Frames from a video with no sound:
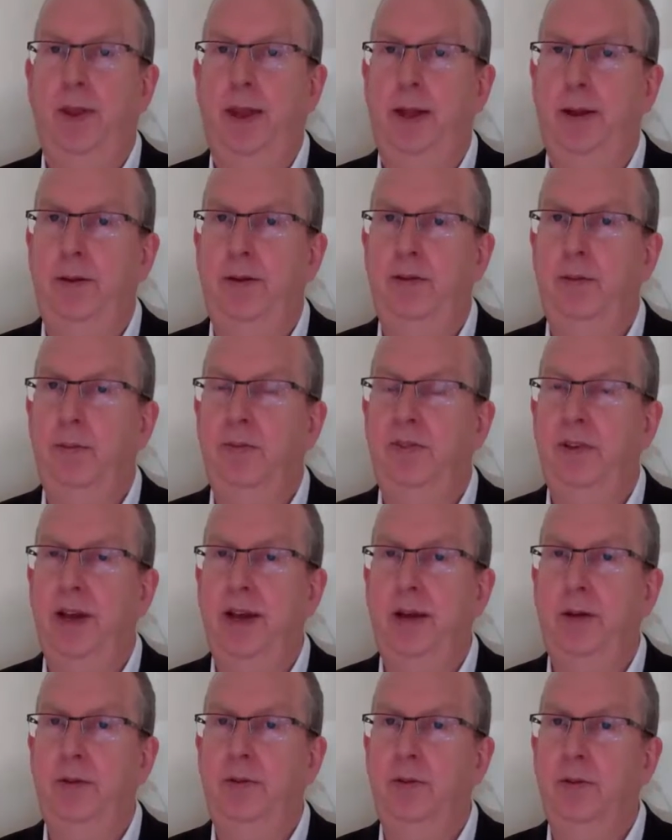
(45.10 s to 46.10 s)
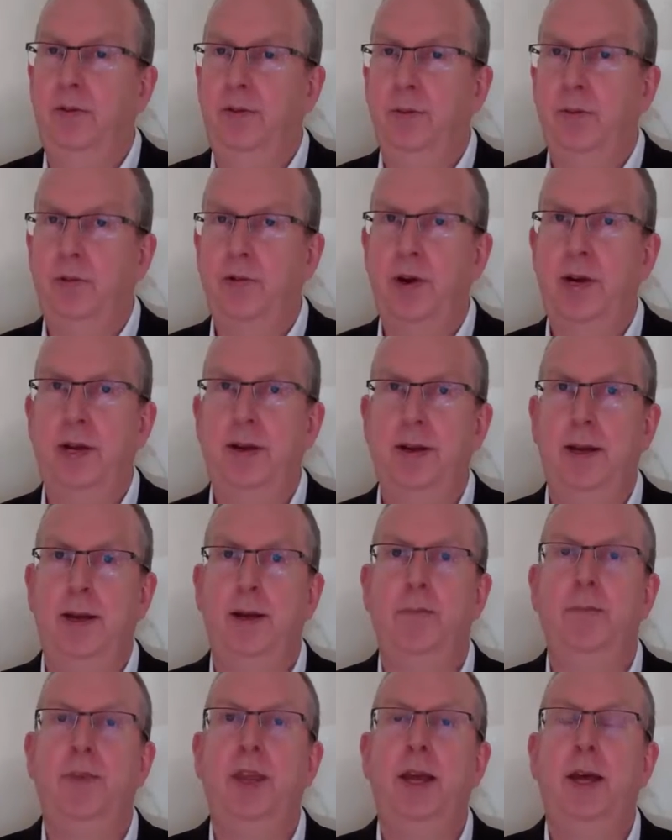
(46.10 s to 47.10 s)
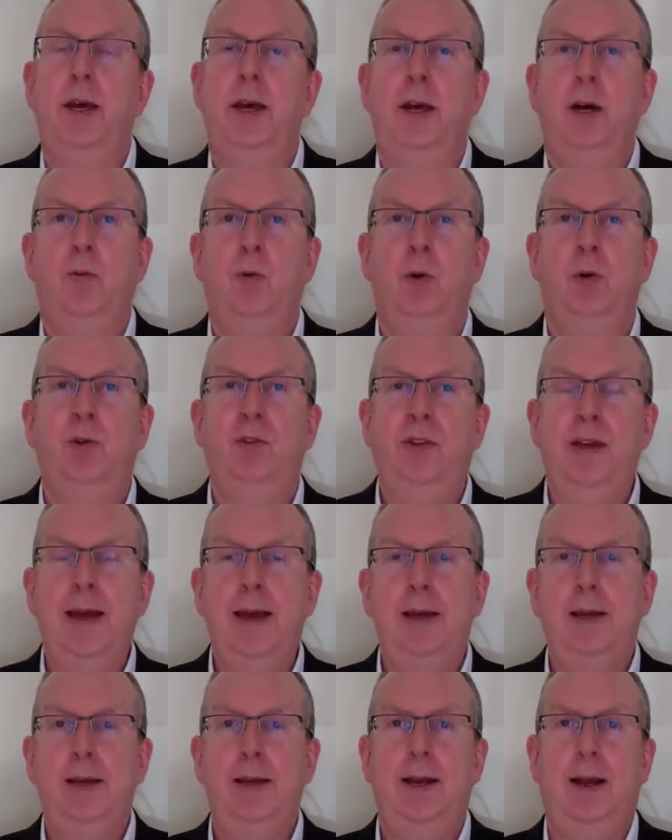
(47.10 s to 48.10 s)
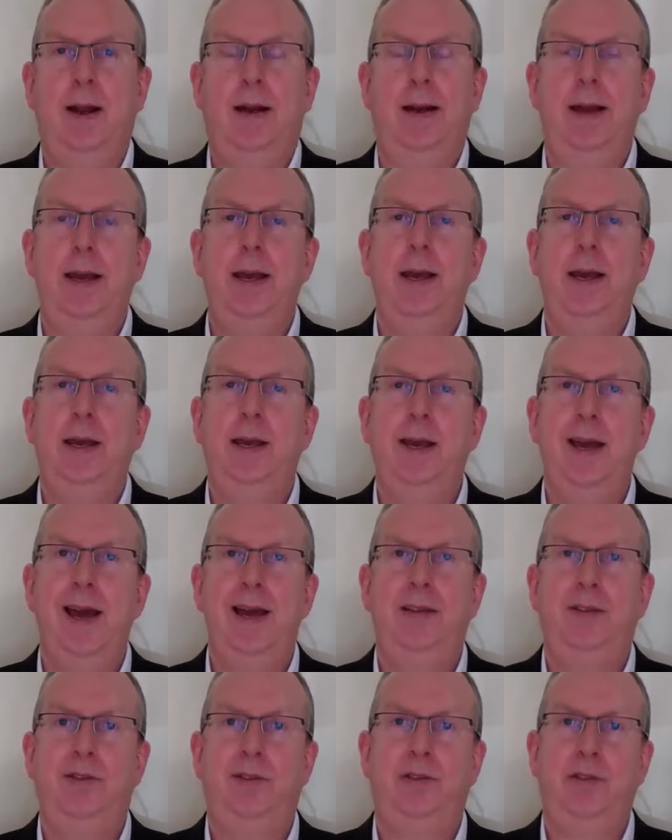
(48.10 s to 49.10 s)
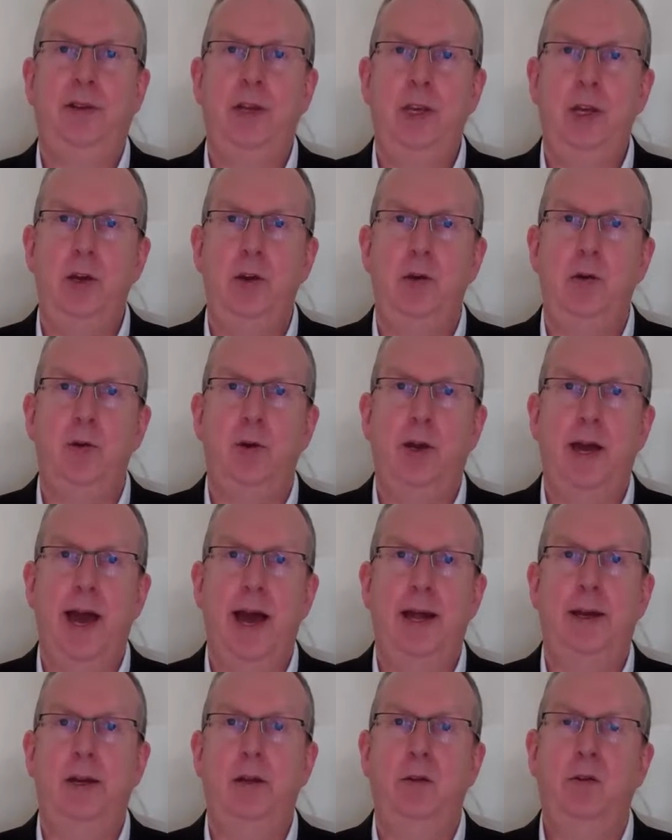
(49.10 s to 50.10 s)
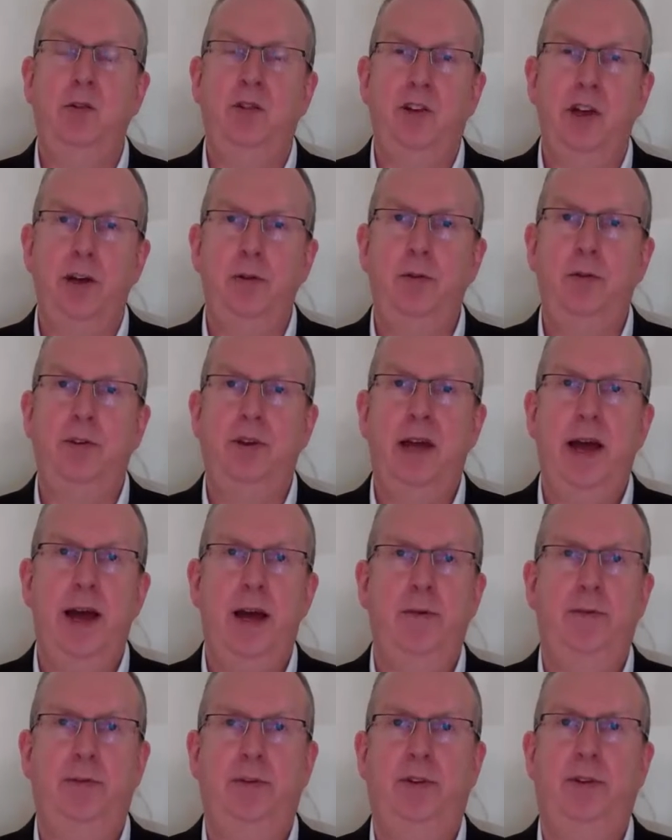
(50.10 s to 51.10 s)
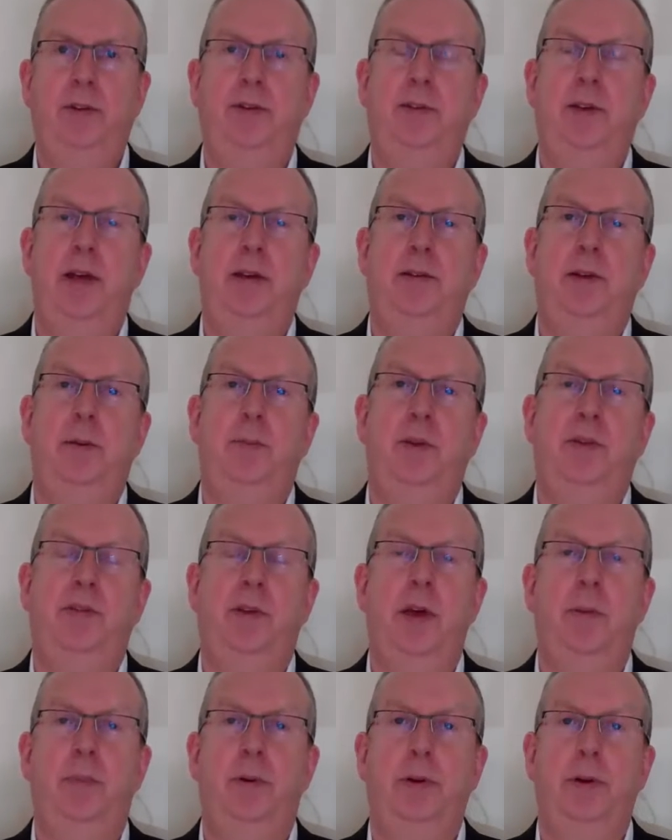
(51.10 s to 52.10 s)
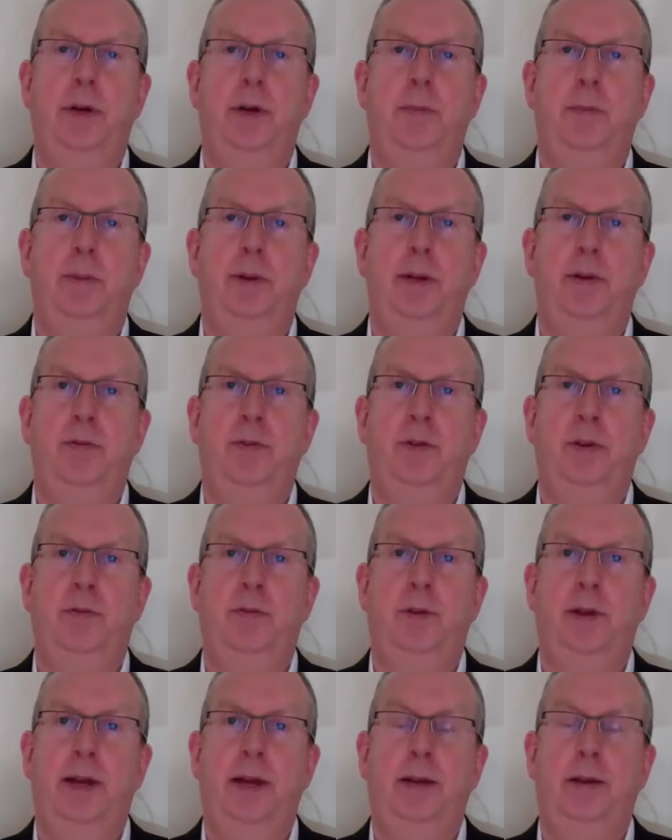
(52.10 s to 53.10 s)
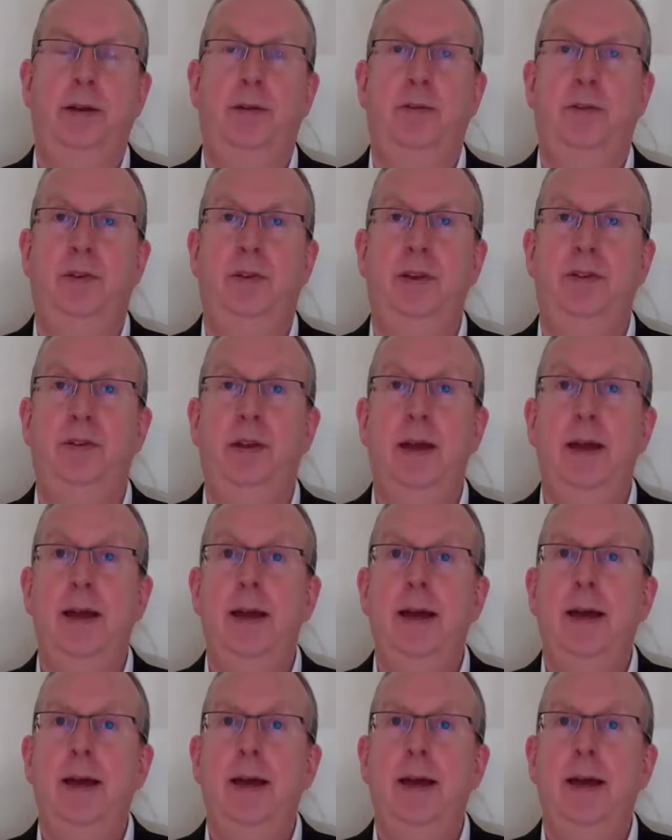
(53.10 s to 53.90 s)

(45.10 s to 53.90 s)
and some sales and some trading? Well, technically, yes, you can. You don't have to set up a separate company for different activities.